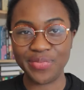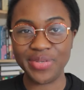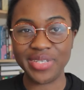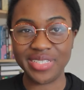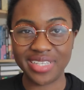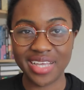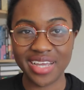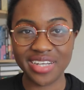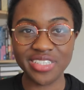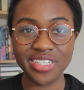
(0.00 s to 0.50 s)

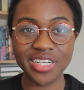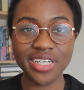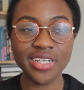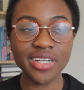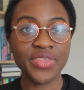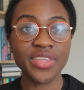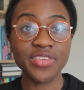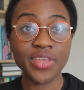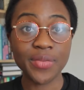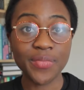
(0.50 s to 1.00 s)
possession.
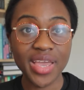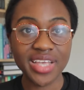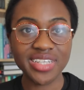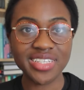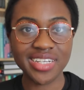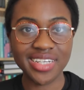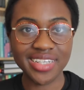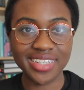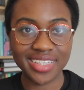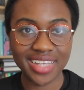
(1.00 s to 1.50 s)
So
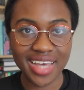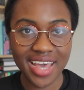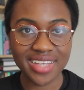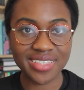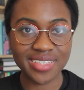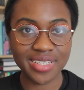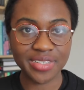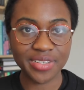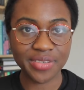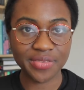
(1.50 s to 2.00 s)
basically, the
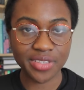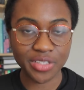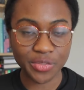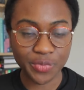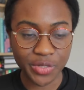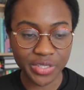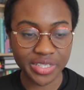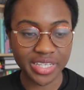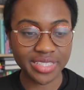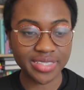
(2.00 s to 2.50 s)
essence of this
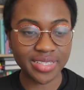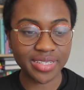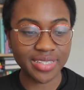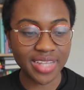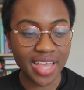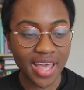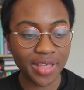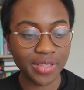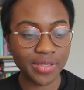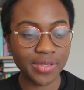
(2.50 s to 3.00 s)
book is to
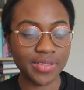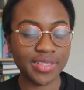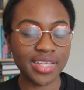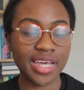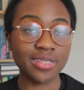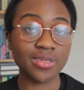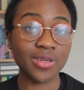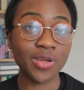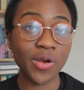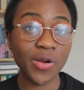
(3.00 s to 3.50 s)
tell you
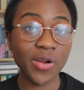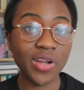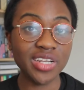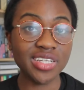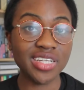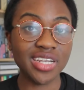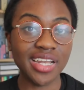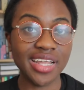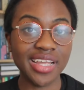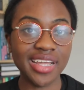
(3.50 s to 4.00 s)
that
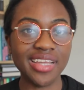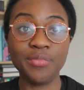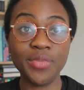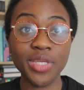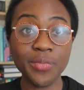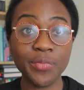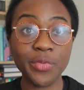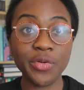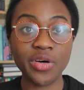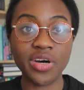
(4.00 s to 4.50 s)
currently
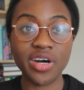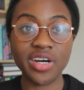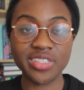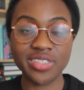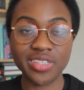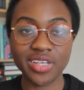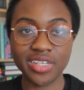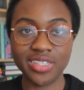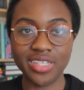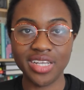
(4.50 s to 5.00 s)
people are
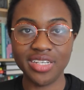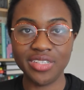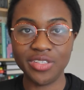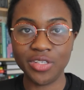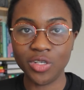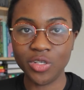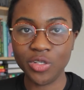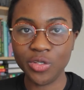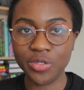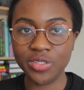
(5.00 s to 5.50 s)
starting
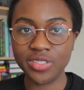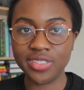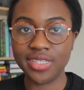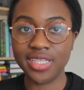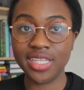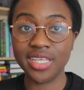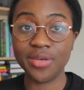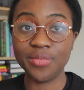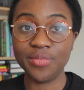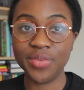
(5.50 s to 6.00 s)
to lose
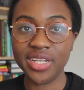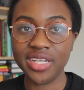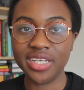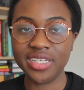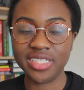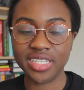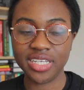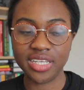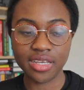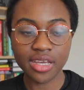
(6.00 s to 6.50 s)
the
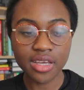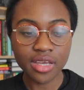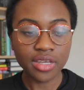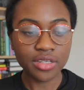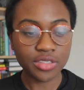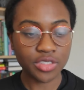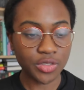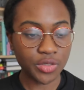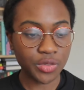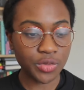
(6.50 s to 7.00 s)
ability
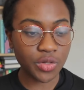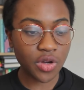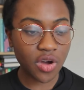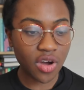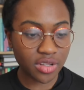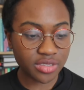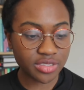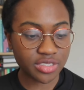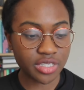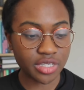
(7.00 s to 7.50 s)
to
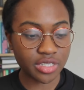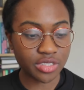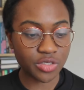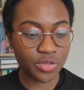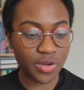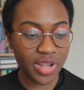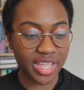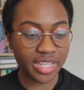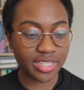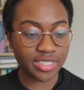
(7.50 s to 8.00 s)

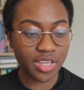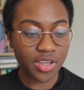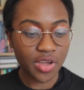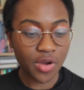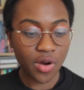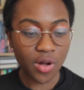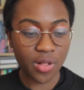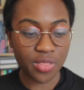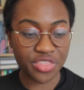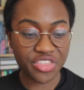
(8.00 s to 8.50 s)
concentrate
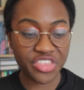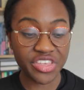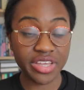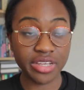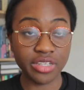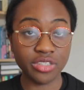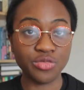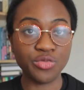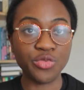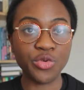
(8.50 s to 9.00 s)
on
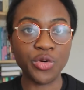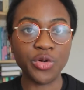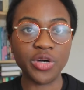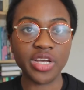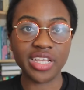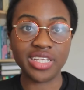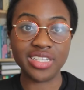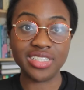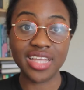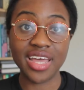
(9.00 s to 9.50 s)
things for
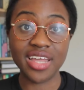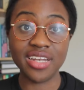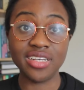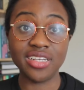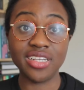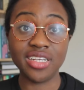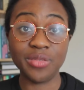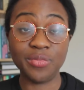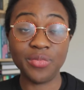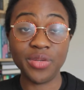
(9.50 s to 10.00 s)

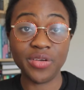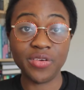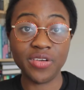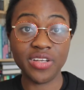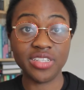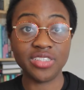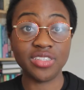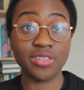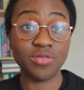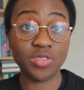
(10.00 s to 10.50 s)
extended
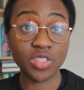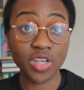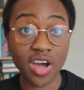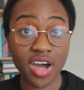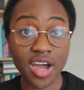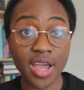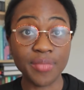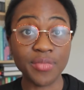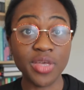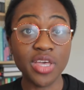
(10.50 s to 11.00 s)
periods of
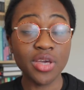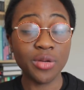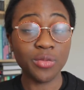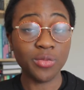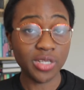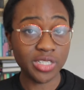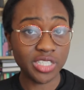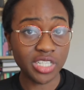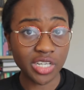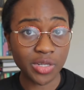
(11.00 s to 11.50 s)
time,
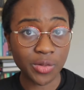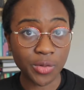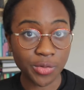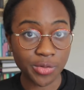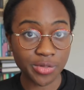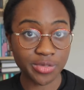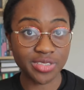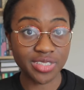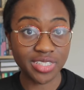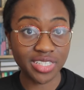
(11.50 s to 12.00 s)
which he
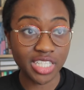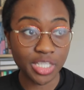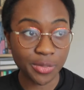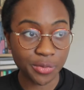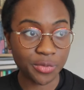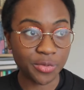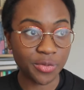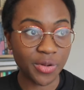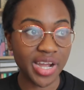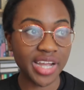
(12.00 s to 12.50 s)
calls
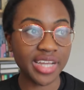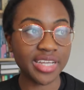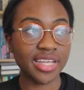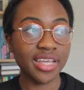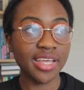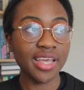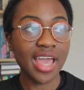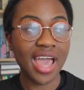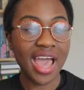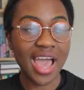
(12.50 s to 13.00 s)
deep work.
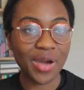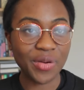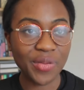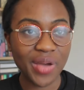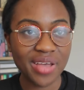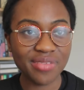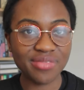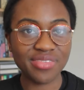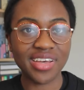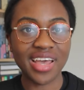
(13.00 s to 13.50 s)

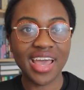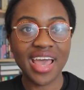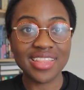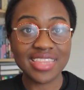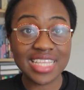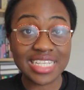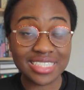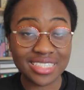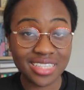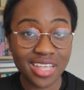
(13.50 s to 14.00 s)
However, at
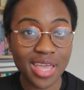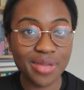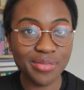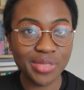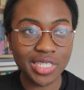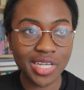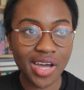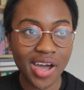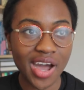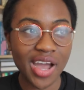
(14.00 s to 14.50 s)
the same
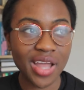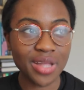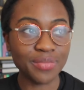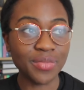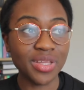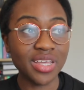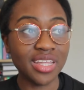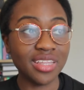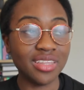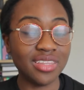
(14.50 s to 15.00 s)

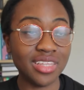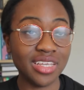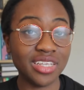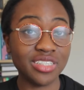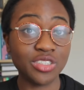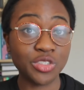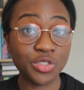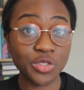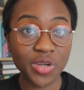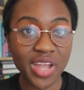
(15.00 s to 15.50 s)
time,
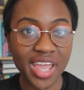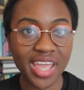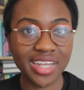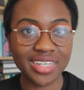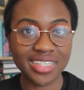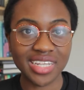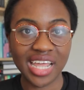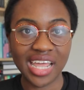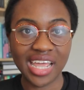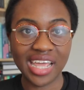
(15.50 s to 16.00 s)
this
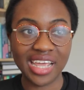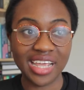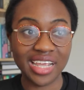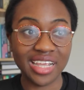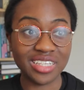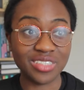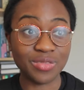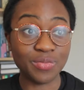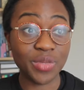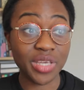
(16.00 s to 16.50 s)
trait
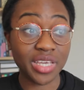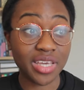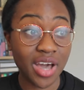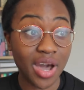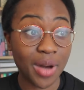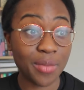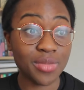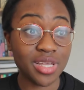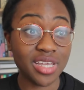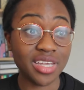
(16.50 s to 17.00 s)
is
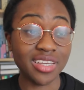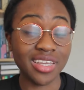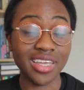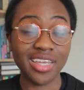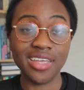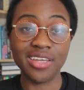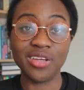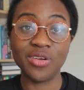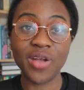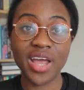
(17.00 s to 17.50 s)
becoming
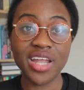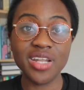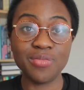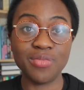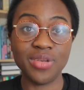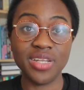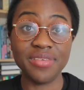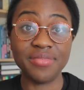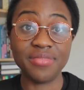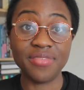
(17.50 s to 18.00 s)

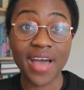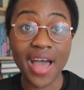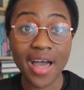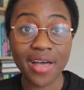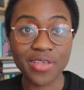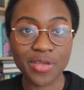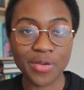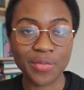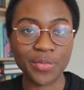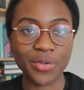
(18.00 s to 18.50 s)
incredibly
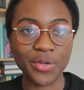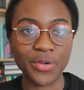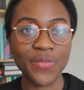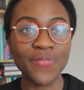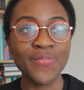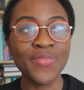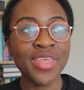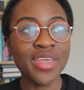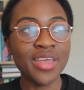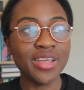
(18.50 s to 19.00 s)
valuable.
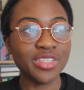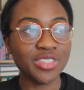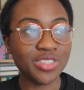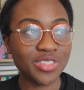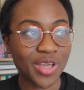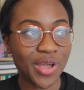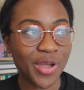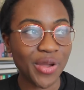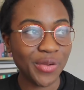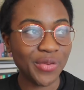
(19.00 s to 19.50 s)

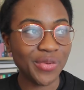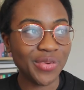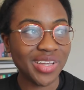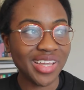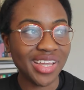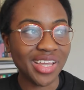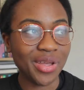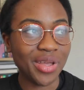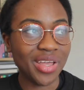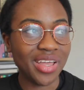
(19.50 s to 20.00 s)
So,
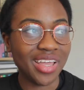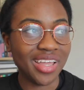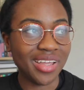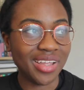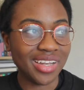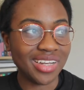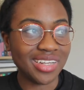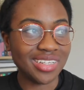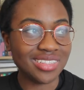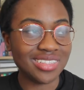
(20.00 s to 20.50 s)

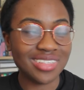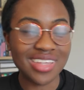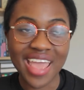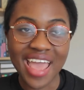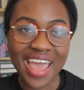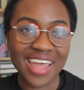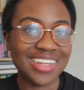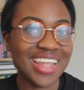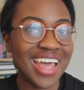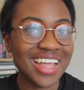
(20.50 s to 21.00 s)

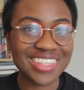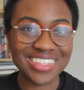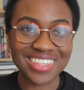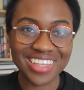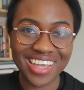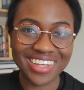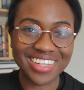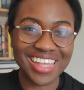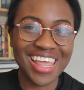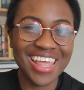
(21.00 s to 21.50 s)
yeah, that's
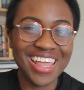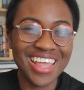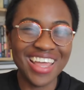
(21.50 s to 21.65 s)
it.